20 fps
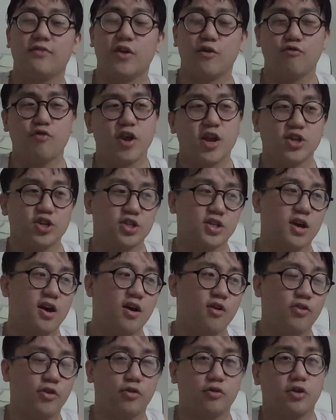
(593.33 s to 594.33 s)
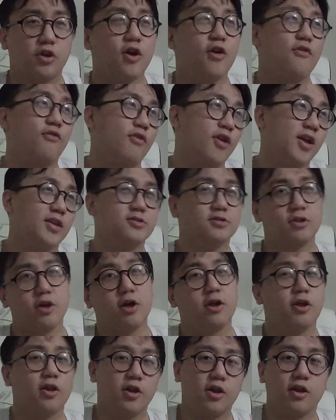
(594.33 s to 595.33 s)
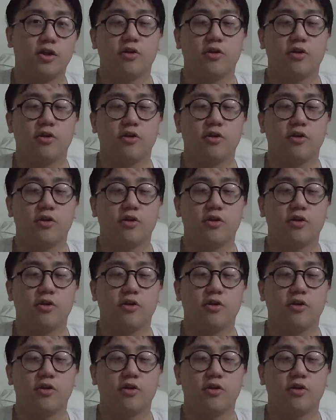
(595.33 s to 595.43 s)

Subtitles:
they're rich as hell, they've got the girlfriends, they've got